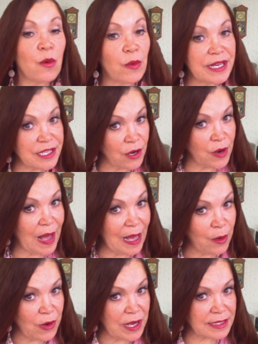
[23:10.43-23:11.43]
we don't know
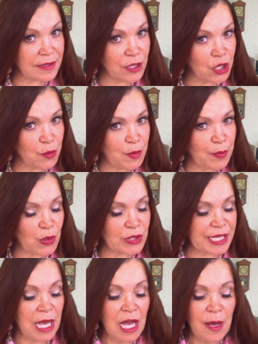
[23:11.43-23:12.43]
how it works in the human body,